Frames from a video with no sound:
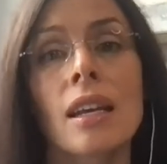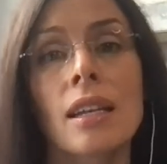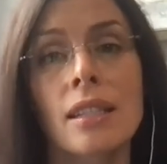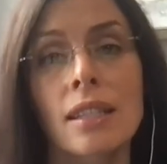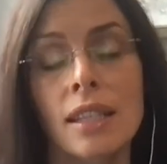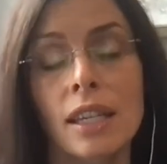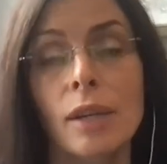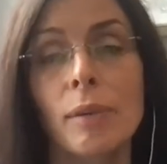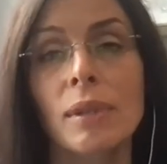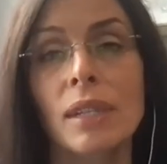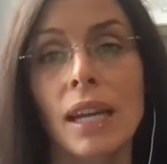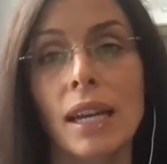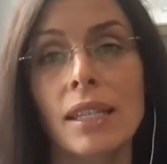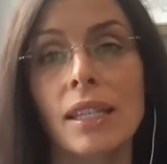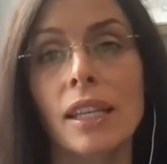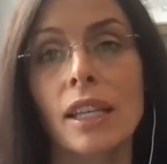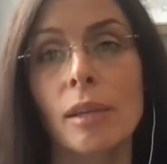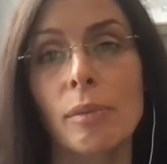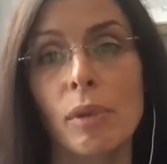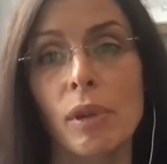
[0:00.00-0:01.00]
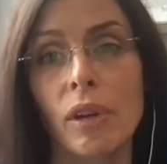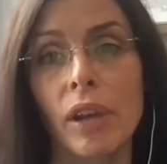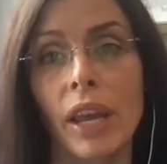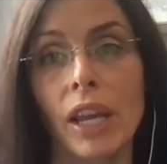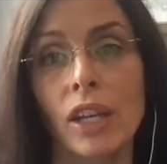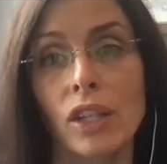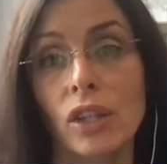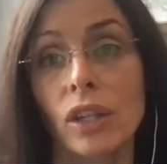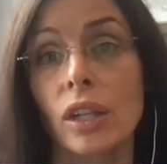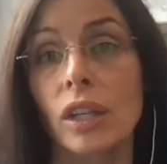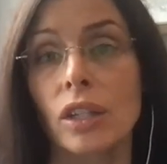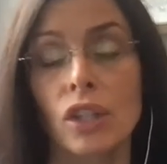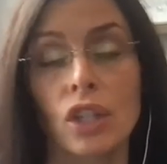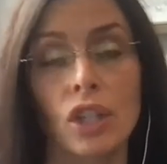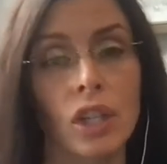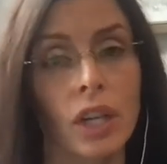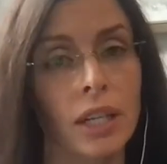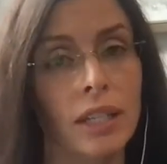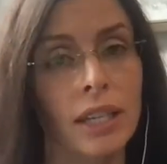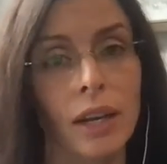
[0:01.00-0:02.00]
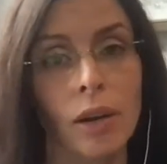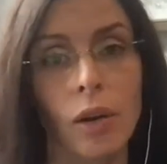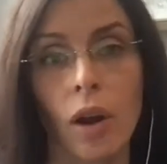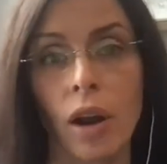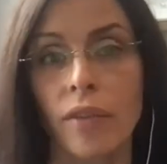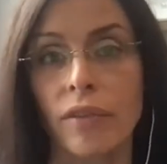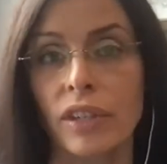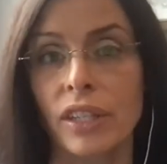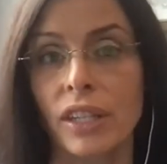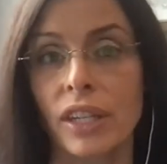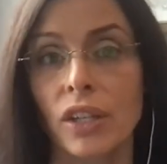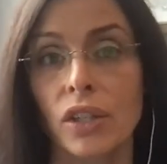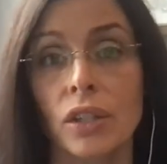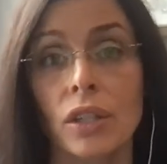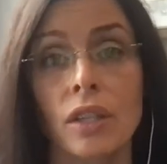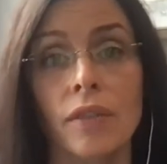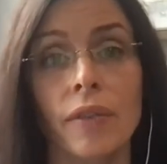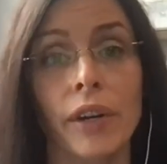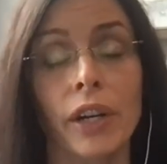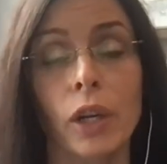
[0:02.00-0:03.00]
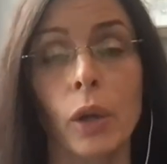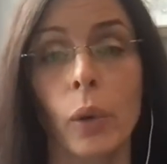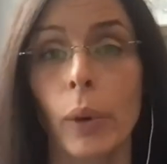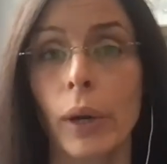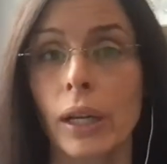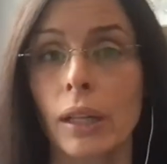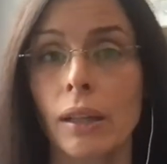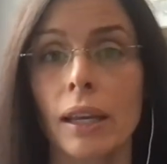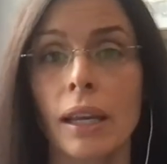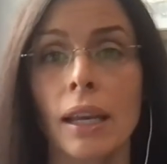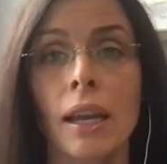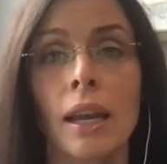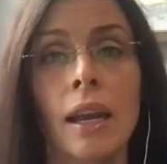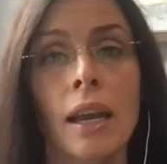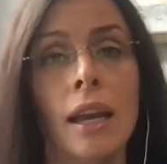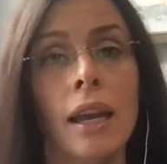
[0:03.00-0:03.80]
stigmatizing communication can shut down conversations very quickly.